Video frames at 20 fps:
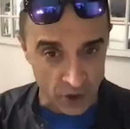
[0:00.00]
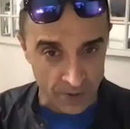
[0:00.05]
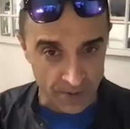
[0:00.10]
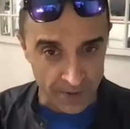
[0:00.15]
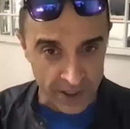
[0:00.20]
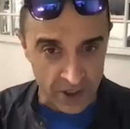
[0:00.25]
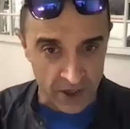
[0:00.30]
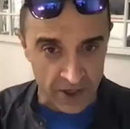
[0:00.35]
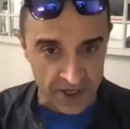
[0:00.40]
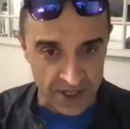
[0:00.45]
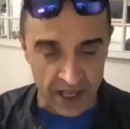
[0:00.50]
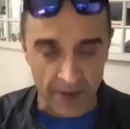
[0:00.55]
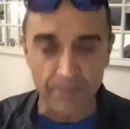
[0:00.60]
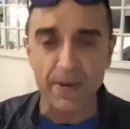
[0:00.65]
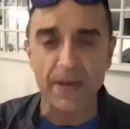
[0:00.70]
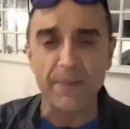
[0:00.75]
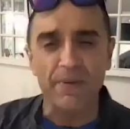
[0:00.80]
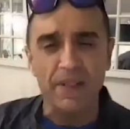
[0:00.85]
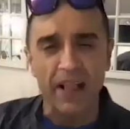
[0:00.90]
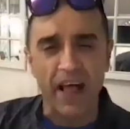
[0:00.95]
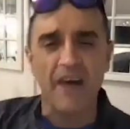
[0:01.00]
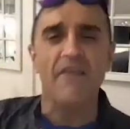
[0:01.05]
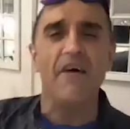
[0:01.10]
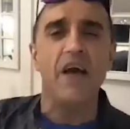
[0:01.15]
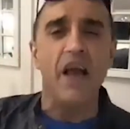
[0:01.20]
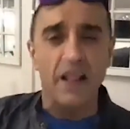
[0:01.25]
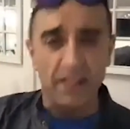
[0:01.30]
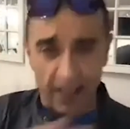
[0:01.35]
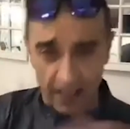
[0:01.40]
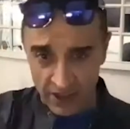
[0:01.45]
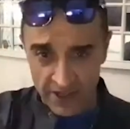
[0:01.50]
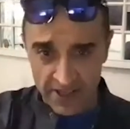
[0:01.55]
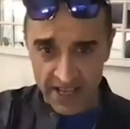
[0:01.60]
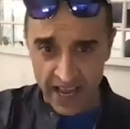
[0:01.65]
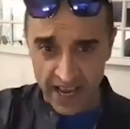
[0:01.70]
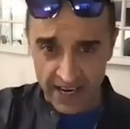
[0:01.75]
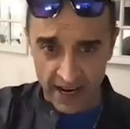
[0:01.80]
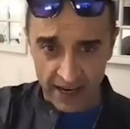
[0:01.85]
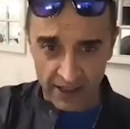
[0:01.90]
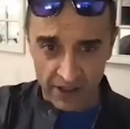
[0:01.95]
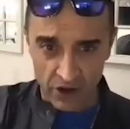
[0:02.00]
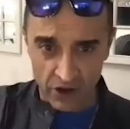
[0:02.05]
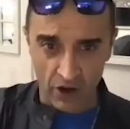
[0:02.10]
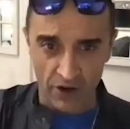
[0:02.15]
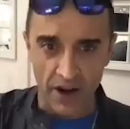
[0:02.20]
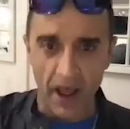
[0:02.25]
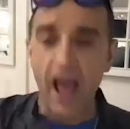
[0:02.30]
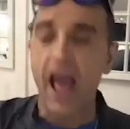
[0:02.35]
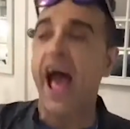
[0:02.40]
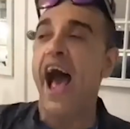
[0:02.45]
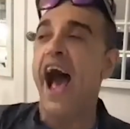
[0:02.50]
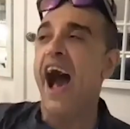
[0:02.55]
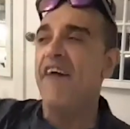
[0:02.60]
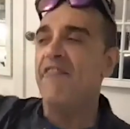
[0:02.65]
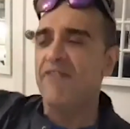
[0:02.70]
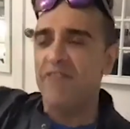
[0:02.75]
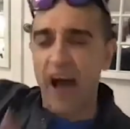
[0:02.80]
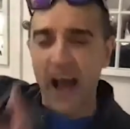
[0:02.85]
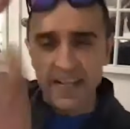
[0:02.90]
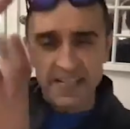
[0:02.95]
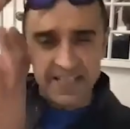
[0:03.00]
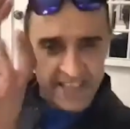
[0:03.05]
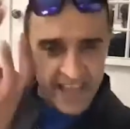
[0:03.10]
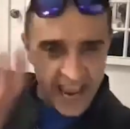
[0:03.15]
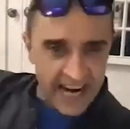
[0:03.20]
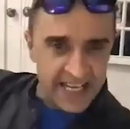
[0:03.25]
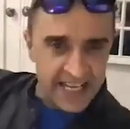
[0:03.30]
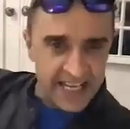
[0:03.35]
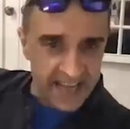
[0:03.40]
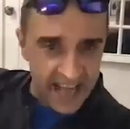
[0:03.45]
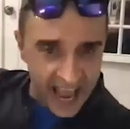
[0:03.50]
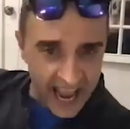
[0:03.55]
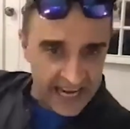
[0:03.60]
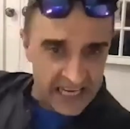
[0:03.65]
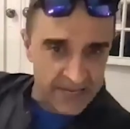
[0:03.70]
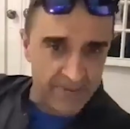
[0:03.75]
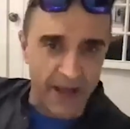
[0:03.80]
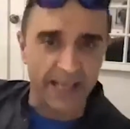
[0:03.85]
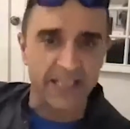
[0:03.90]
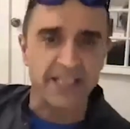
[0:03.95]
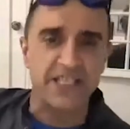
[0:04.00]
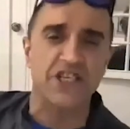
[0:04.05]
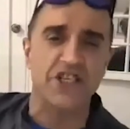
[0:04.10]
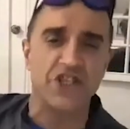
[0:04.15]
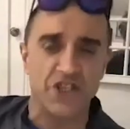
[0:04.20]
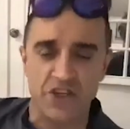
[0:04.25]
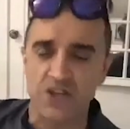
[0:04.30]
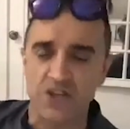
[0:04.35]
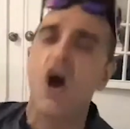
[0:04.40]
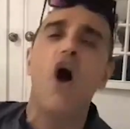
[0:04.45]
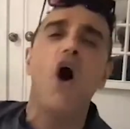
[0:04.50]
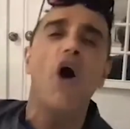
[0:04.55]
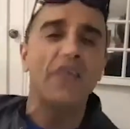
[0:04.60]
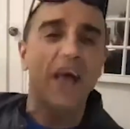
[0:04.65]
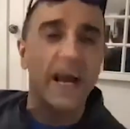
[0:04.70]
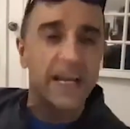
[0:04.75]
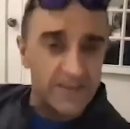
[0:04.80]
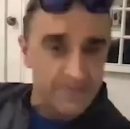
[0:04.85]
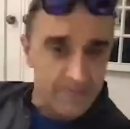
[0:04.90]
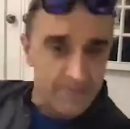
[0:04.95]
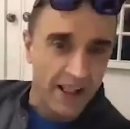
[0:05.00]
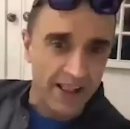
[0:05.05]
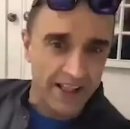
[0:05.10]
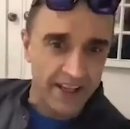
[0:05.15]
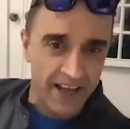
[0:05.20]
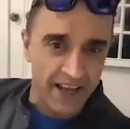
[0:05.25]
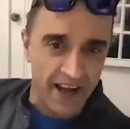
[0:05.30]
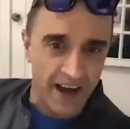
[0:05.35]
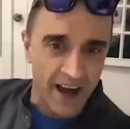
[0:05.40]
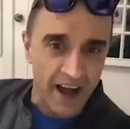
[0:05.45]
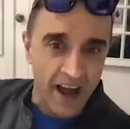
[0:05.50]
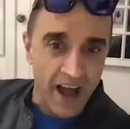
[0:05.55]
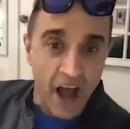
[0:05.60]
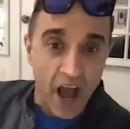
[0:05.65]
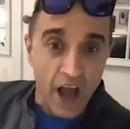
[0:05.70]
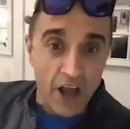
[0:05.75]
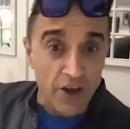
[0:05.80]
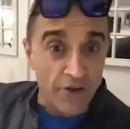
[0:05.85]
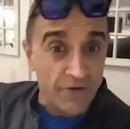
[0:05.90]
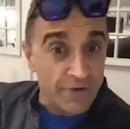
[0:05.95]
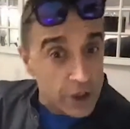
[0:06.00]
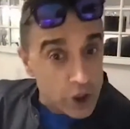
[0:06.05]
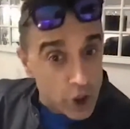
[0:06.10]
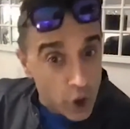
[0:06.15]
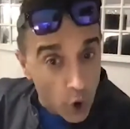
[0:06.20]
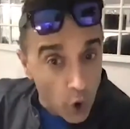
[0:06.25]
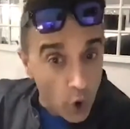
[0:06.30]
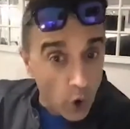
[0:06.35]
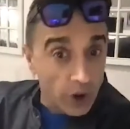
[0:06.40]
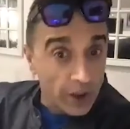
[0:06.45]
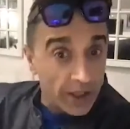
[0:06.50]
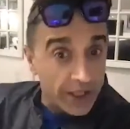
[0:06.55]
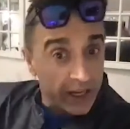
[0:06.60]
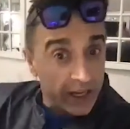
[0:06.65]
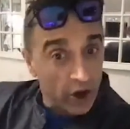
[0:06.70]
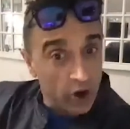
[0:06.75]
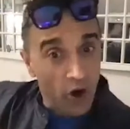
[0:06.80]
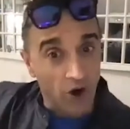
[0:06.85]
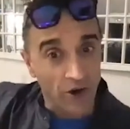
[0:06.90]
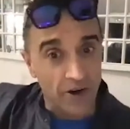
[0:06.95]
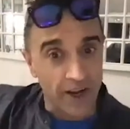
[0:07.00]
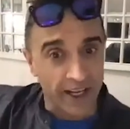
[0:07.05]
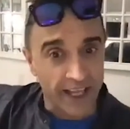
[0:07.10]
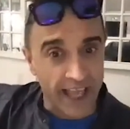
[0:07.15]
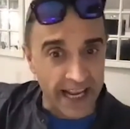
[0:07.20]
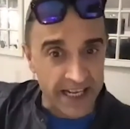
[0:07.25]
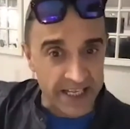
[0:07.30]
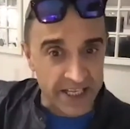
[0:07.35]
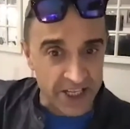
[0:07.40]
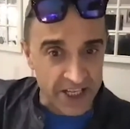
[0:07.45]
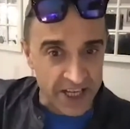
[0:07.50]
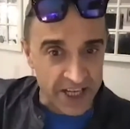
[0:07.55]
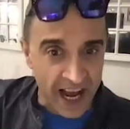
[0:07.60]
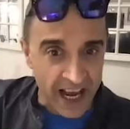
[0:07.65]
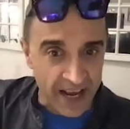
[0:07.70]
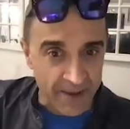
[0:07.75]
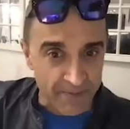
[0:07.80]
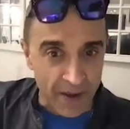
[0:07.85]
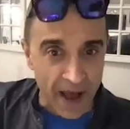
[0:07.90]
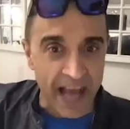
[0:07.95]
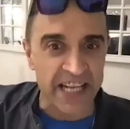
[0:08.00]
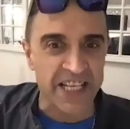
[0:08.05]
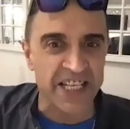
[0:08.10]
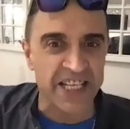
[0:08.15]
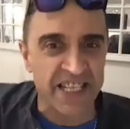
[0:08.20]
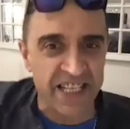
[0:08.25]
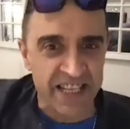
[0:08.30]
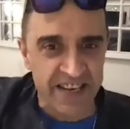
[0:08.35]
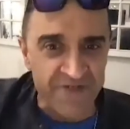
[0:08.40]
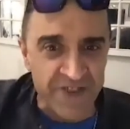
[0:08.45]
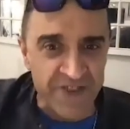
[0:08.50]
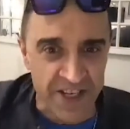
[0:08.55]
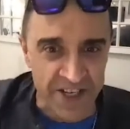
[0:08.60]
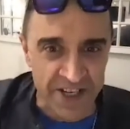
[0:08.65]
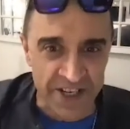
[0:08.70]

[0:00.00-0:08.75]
Because like people have, like you said earlier on, have a certain expectation. Oh, that's Mallika. You've totally gone against type and delivered.